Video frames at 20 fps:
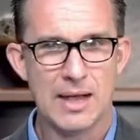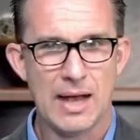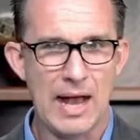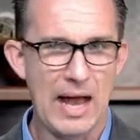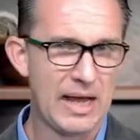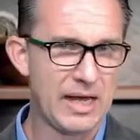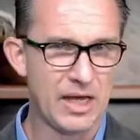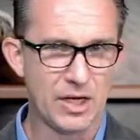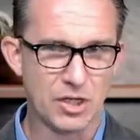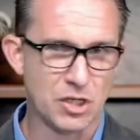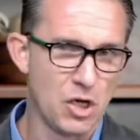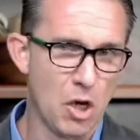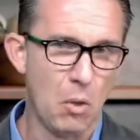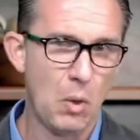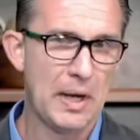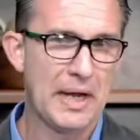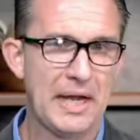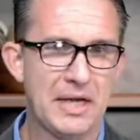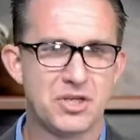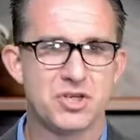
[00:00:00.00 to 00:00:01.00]
I could go
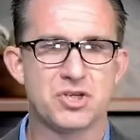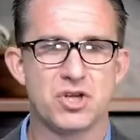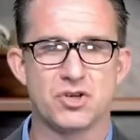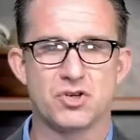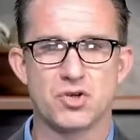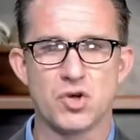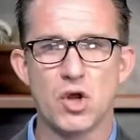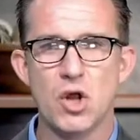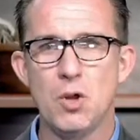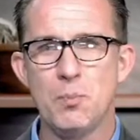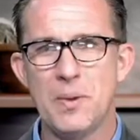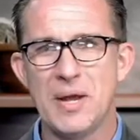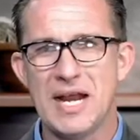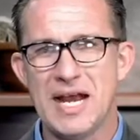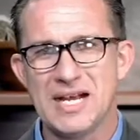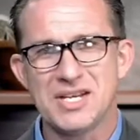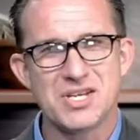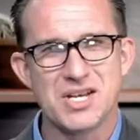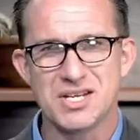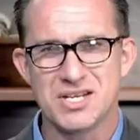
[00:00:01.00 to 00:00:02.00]
against a troop, in
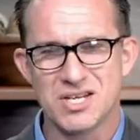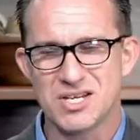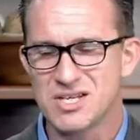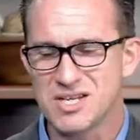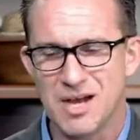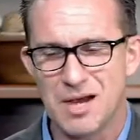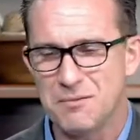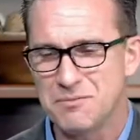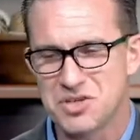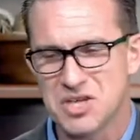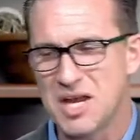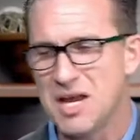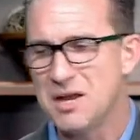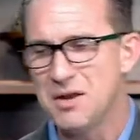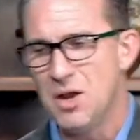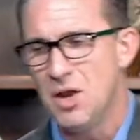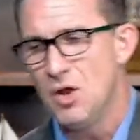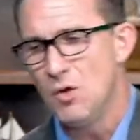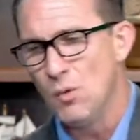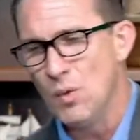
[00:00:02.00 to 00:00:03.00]
essence, the psalm
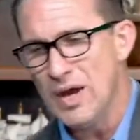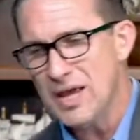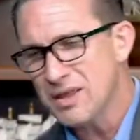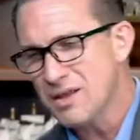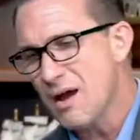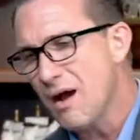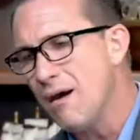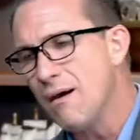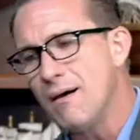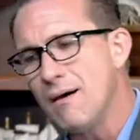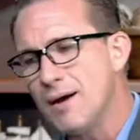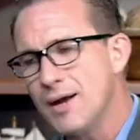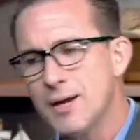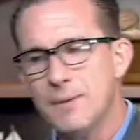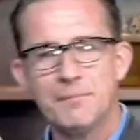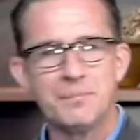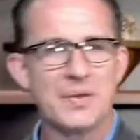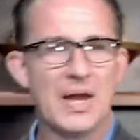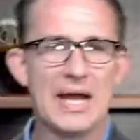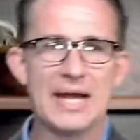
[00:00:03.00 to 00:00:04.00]
said. With God,
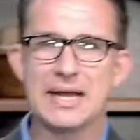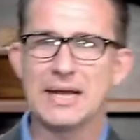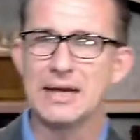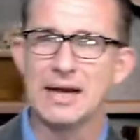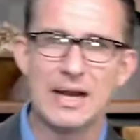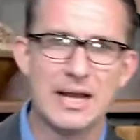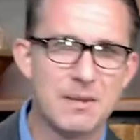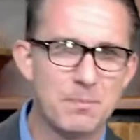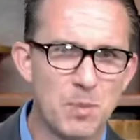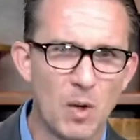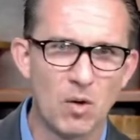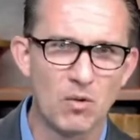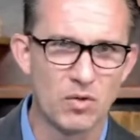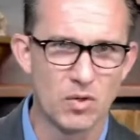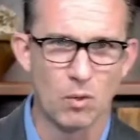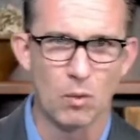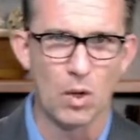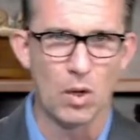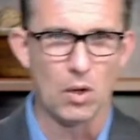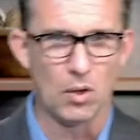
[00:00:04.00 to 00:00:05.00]
I could leap over
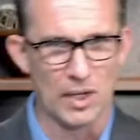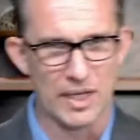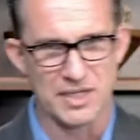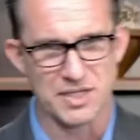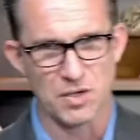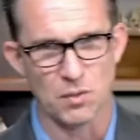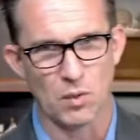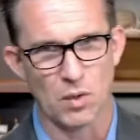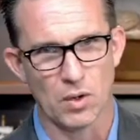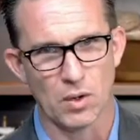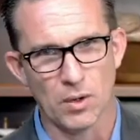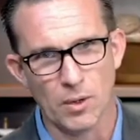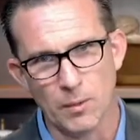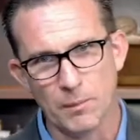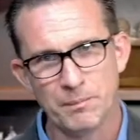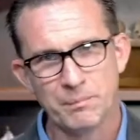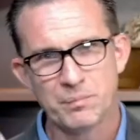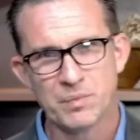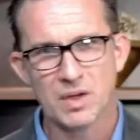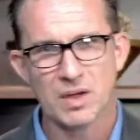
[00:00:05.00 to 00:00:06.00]
the wall, as it were.
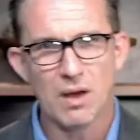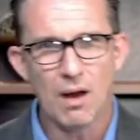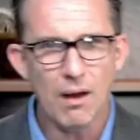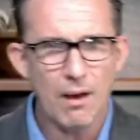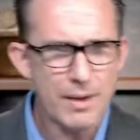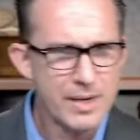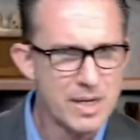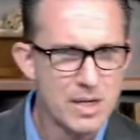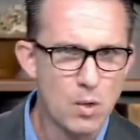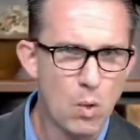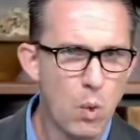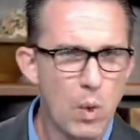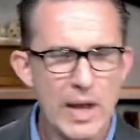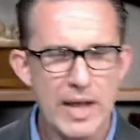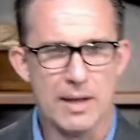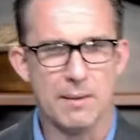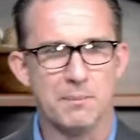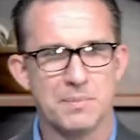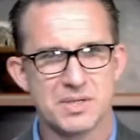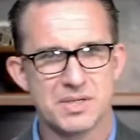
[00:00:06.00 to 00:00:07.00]
God
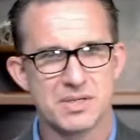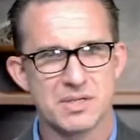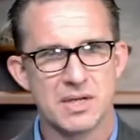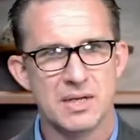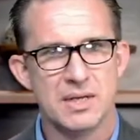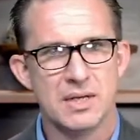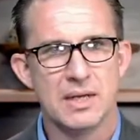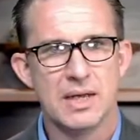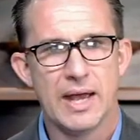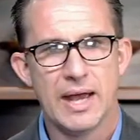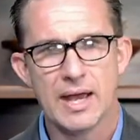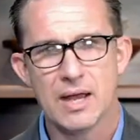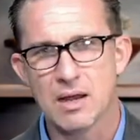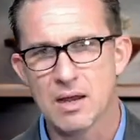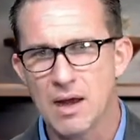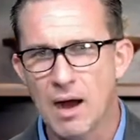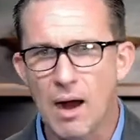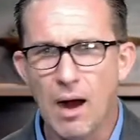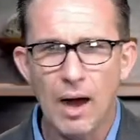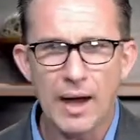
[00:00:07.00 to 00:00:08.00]
equips and
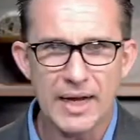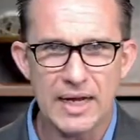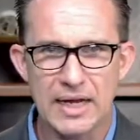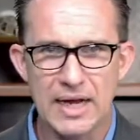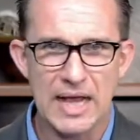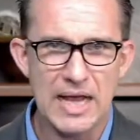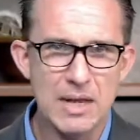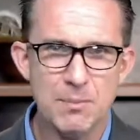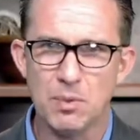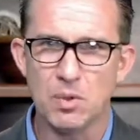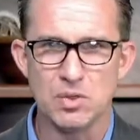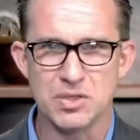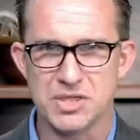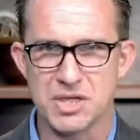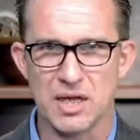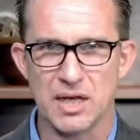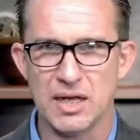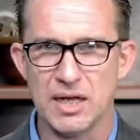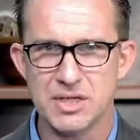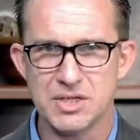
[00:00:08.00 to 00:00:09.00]
God enables
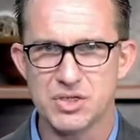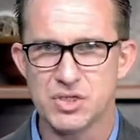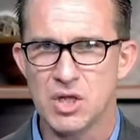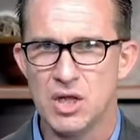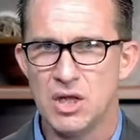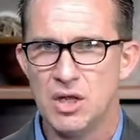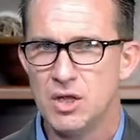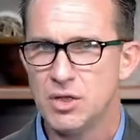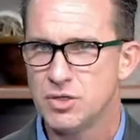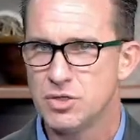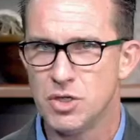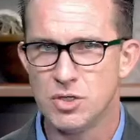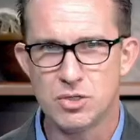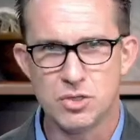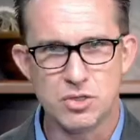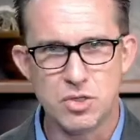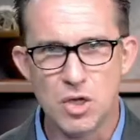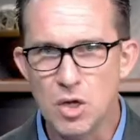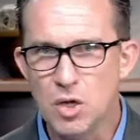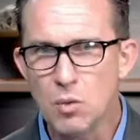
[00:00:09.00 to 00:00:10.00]
us to
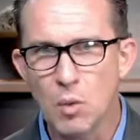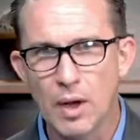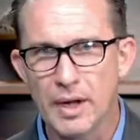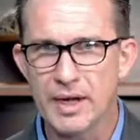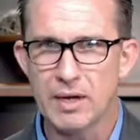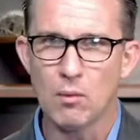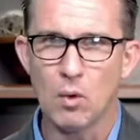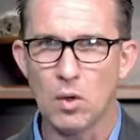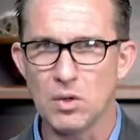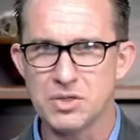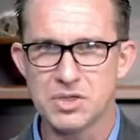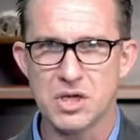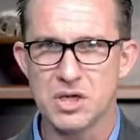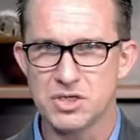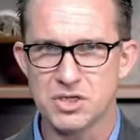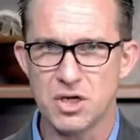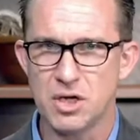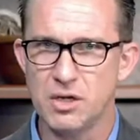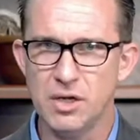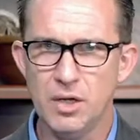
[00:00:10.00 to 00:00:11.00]
do what He wants us
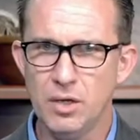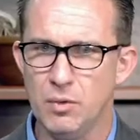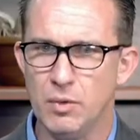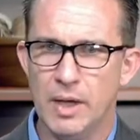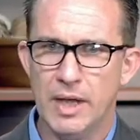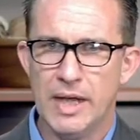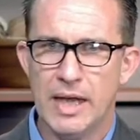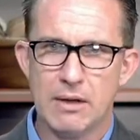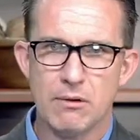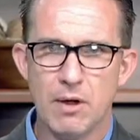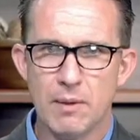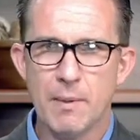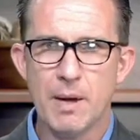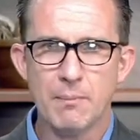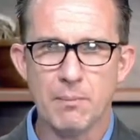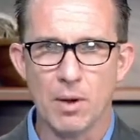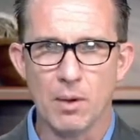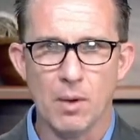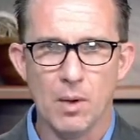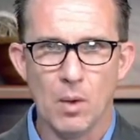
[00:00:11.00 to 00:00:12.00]
to do. And
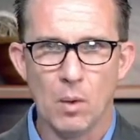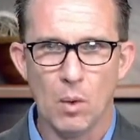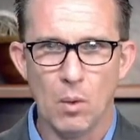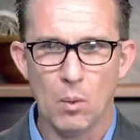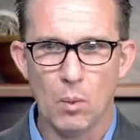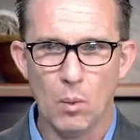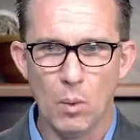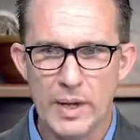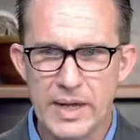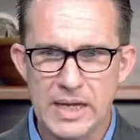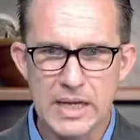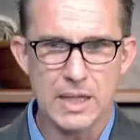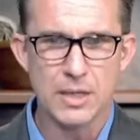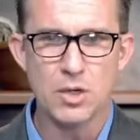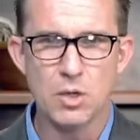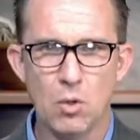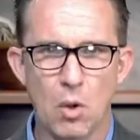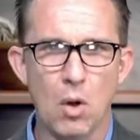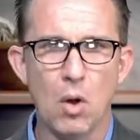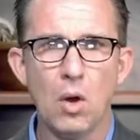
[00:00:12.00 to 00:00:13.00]
remember, we can
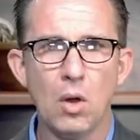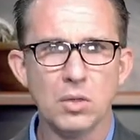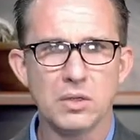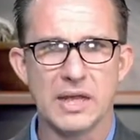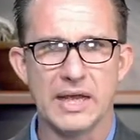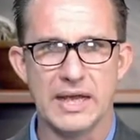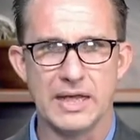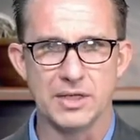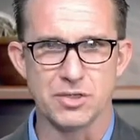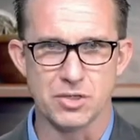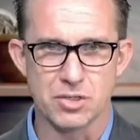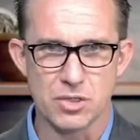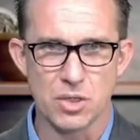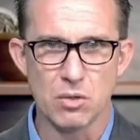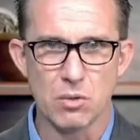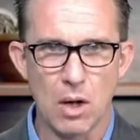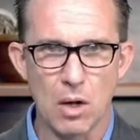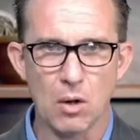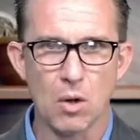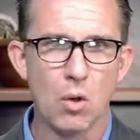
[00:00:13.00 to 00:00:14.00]
do all things
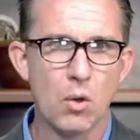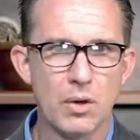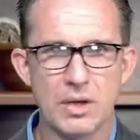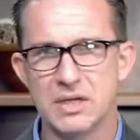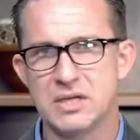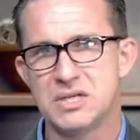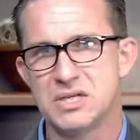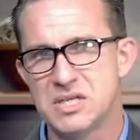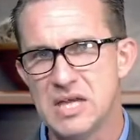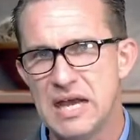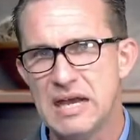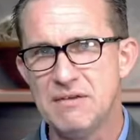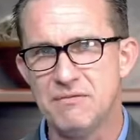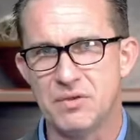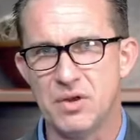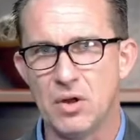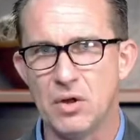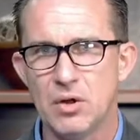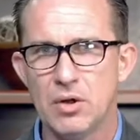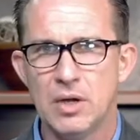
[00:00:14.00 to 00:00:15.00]
through our Lord and
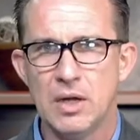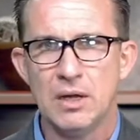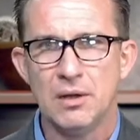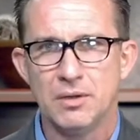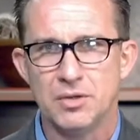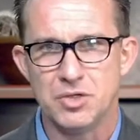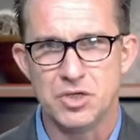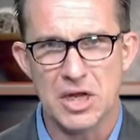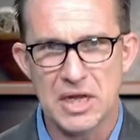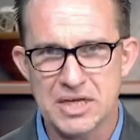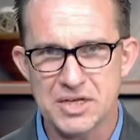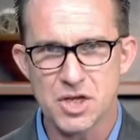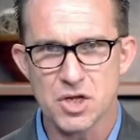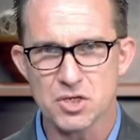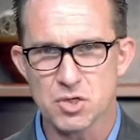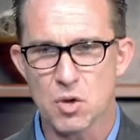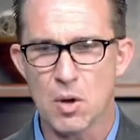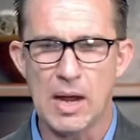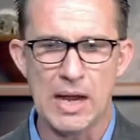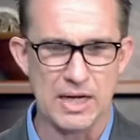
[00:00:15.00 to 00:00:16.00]
Savior, Jesus
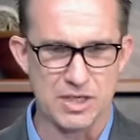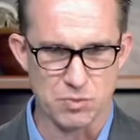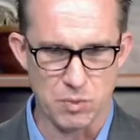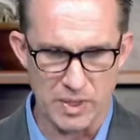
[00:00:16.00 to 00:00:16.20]
Christ.